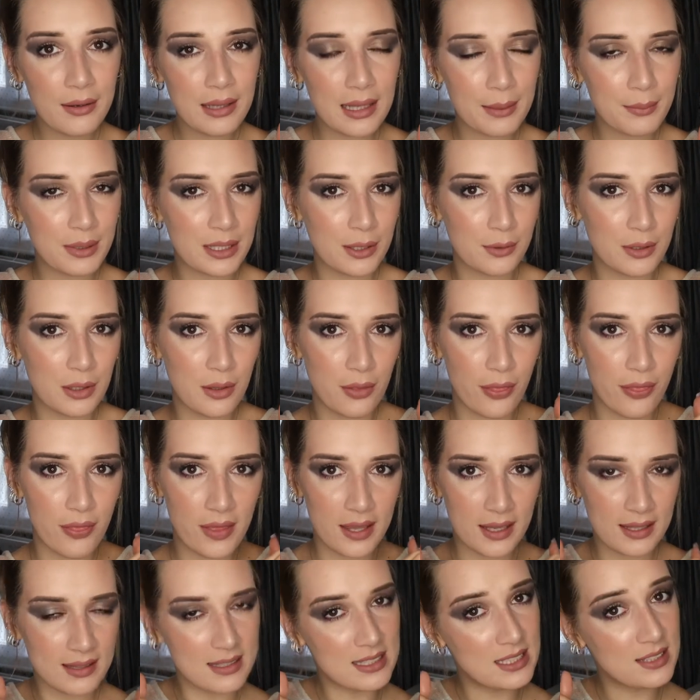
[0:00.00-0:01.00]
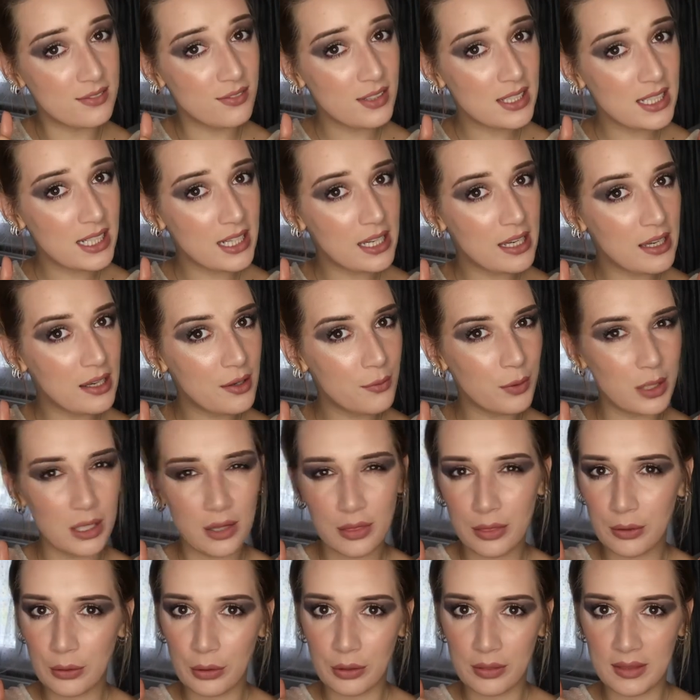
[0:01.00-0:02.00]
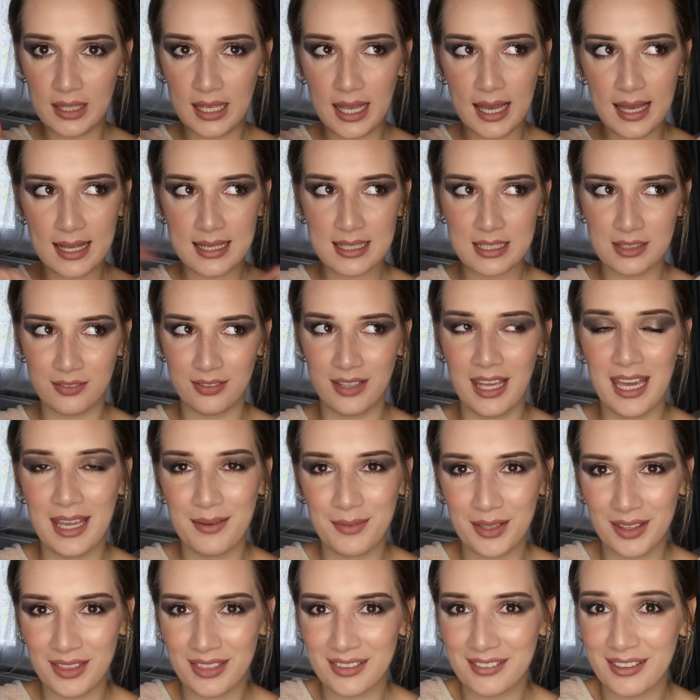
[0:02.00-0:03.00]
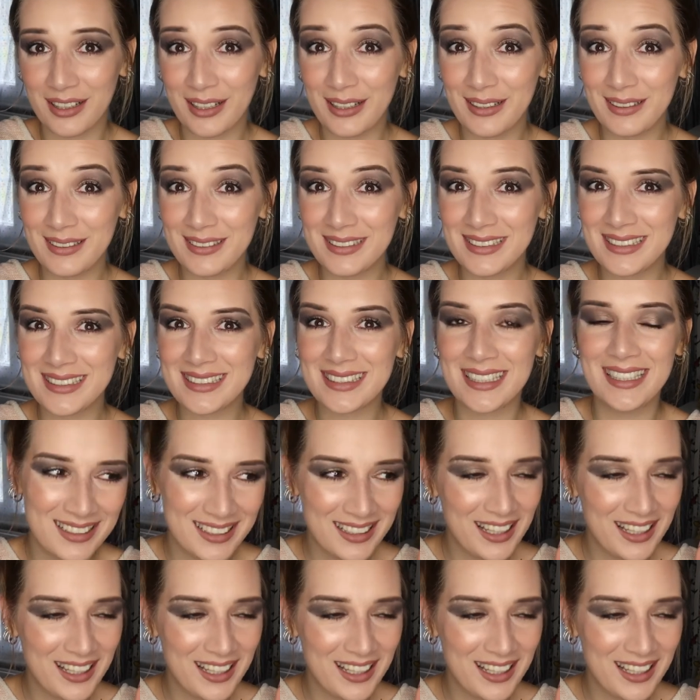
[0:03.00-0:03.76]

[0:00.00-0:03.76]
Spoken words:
Let me know what you think of this video, what you thought of the end of Game of Thrones.